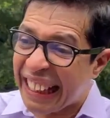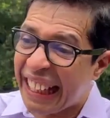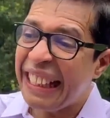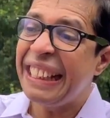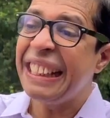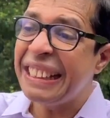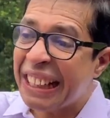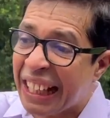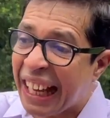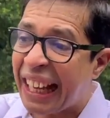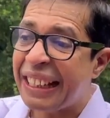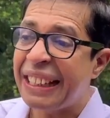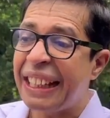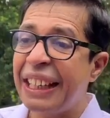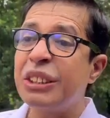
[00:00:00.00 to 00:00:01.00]
training the
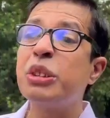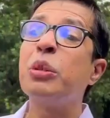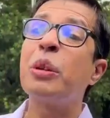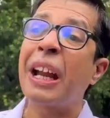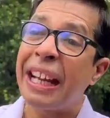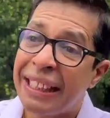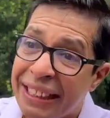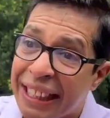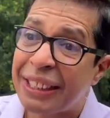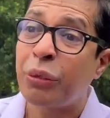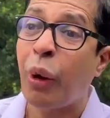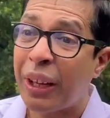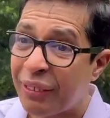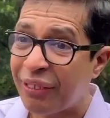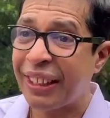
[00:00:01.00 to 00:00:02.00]
candidates to write that
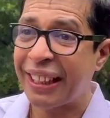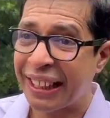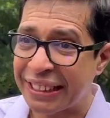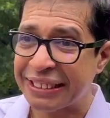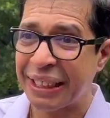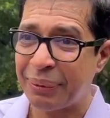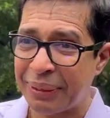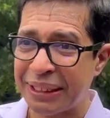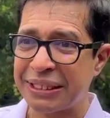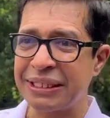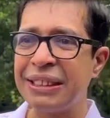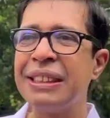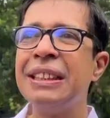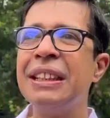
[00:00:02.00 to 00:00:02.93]
qualifying examination